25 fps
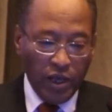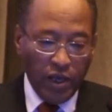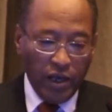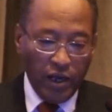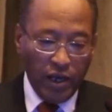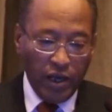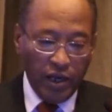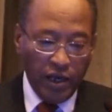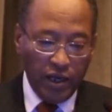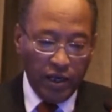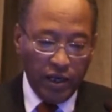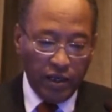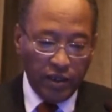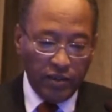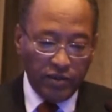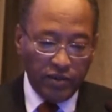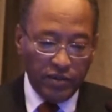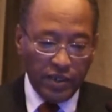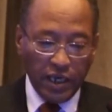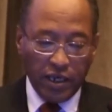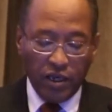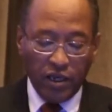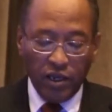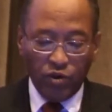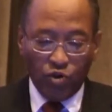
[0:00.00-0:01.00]
The
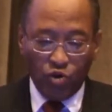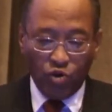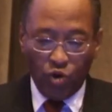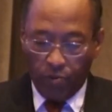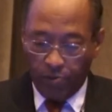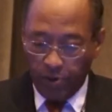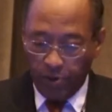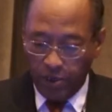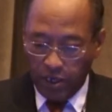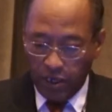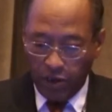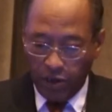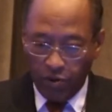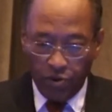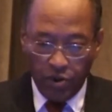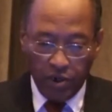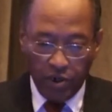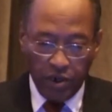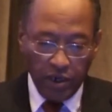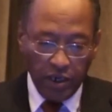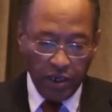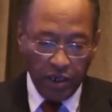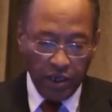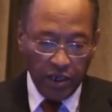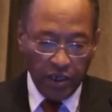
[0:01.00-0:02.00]
second topic I
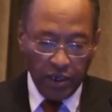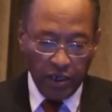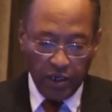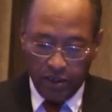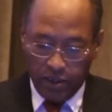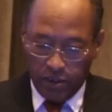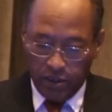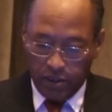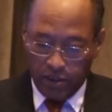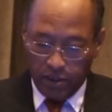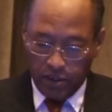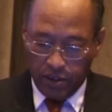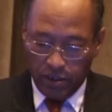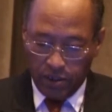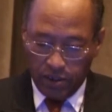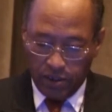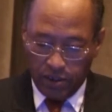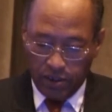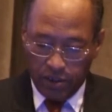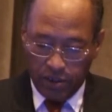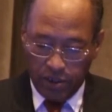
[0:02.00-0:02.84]
will